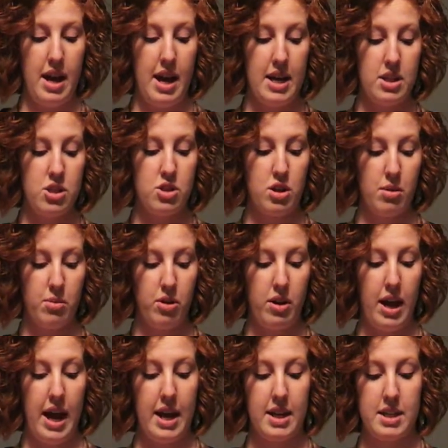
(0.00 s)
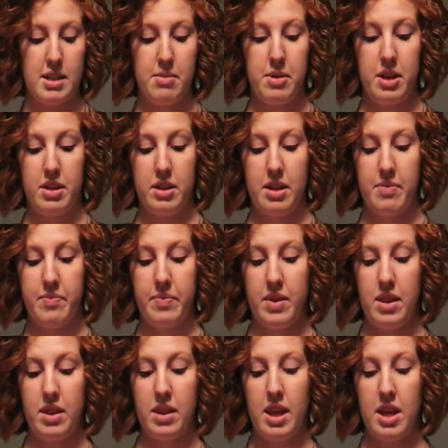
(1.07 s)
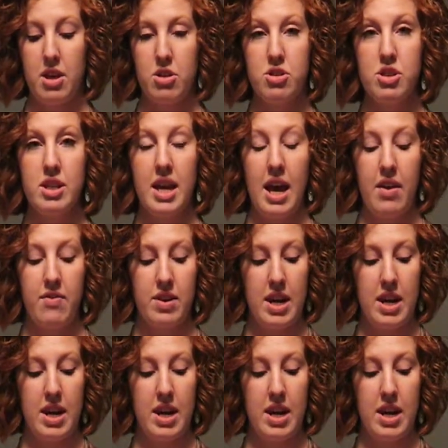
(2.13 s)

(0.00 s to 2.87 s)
has trouble academically. They usually have